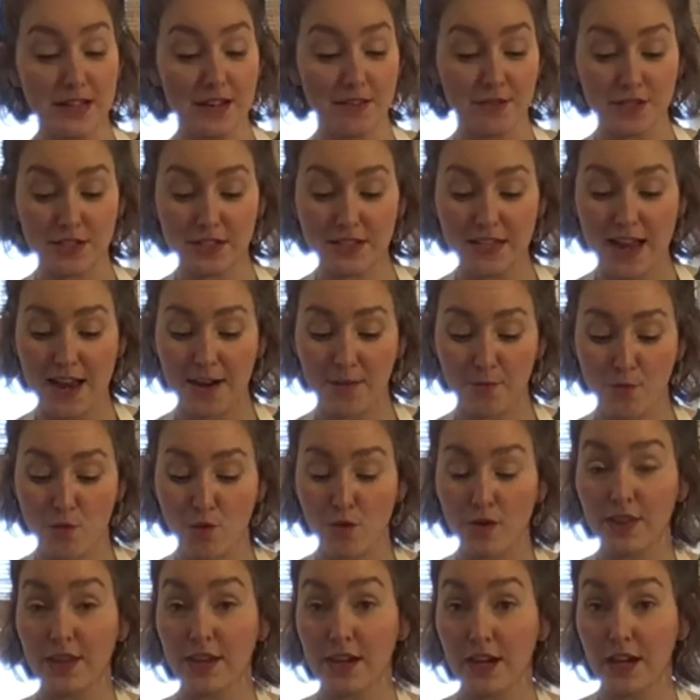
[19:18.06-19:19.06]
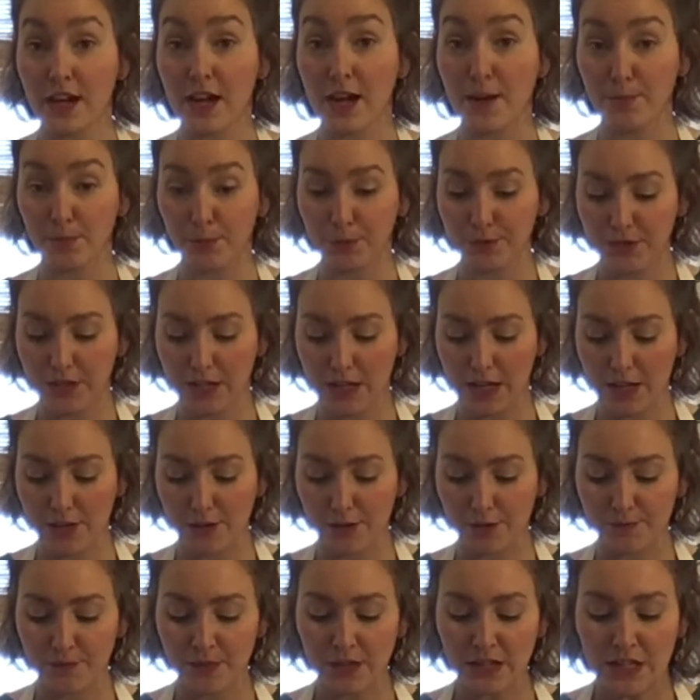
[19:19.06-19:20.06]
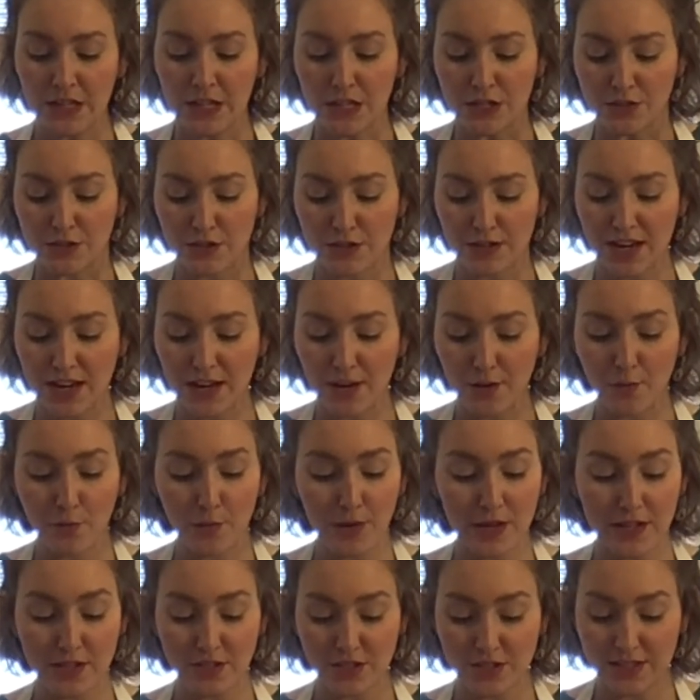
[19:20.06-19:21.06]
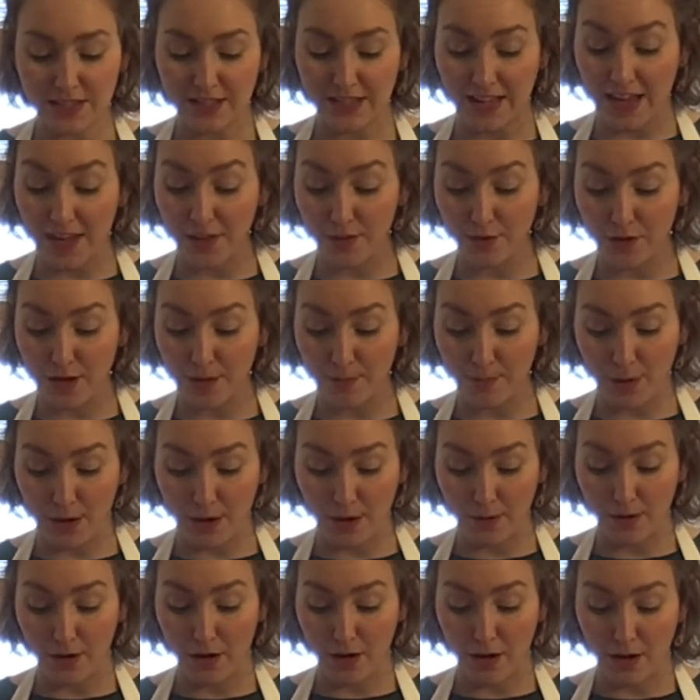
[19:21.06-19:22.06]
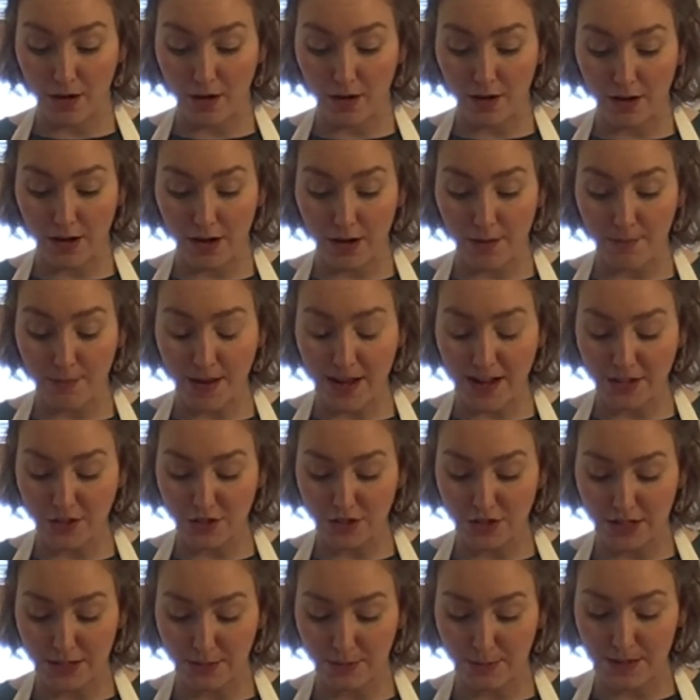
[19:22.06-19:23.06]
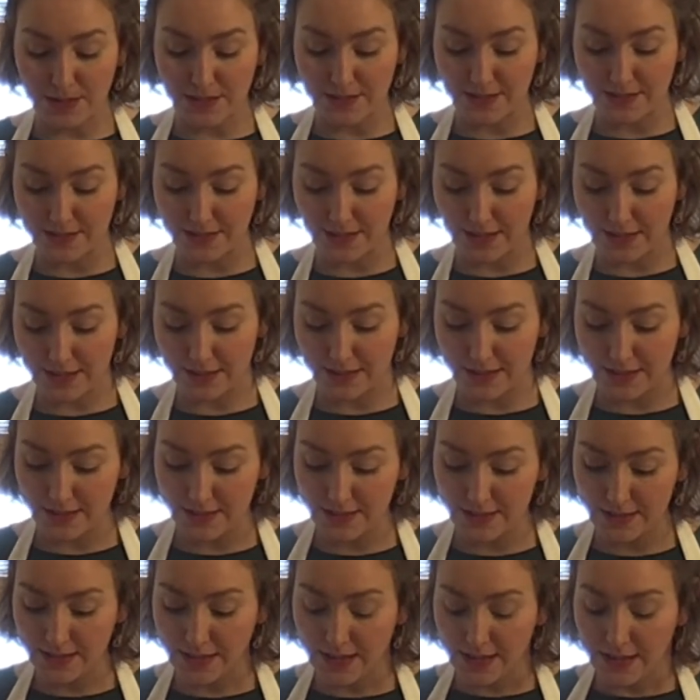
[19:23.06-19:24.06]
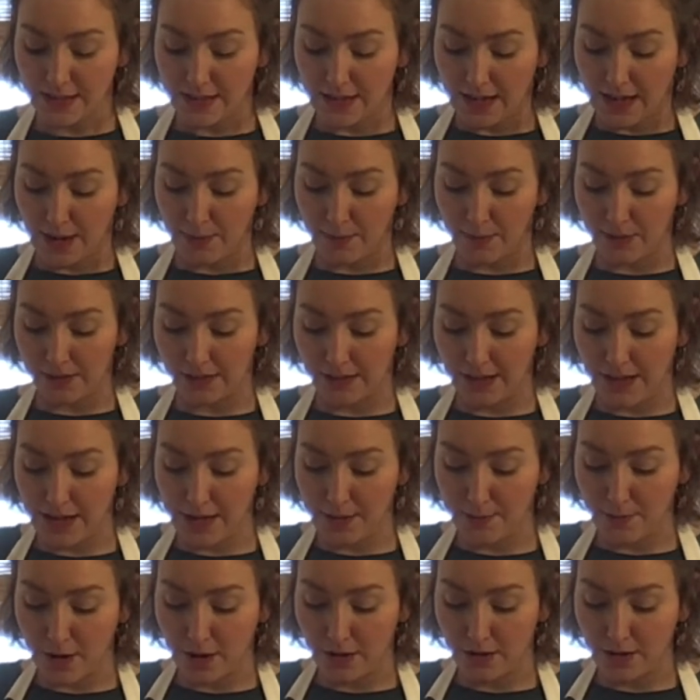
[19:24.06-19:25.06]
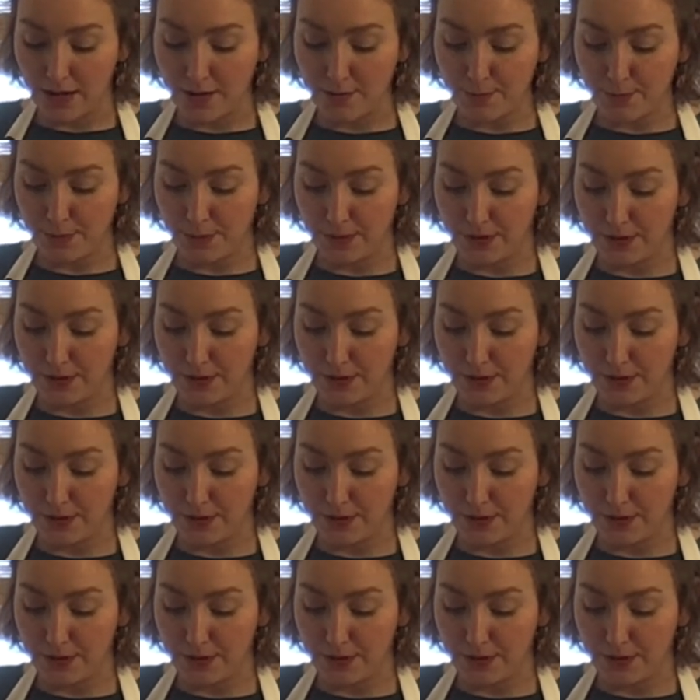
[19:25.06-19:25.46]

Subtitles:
stack more than a couple together. So now we just gather up our matchstick pieces like this. I'm going to line them all up